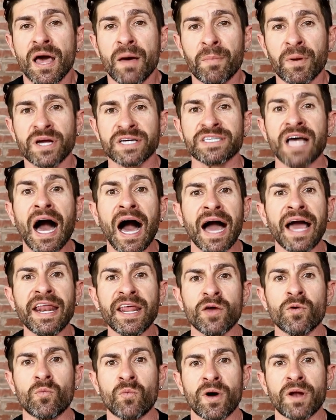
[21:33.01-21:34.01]
because I
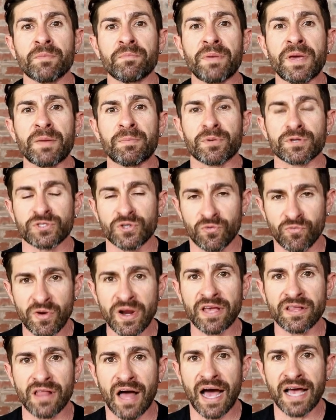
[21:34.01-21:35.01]
didn't want people to
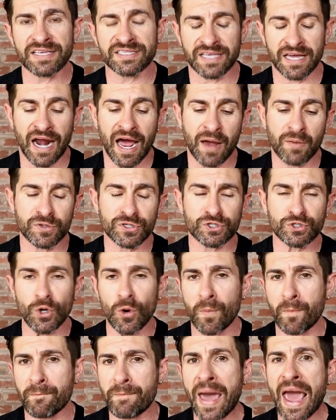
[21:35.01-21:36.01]
realize that I was
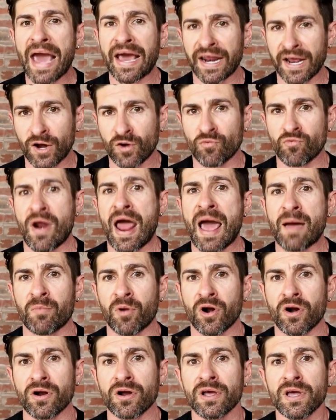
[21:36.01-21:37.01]
so bad at
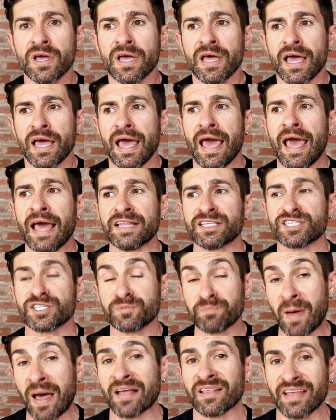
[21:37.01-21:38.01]
grammar and
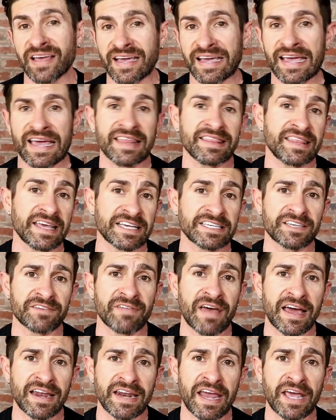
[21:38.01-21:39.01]
spelling and things of
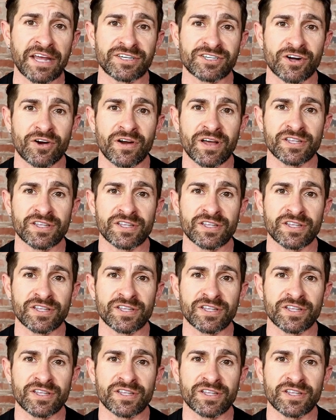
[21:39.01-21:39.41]
that nature.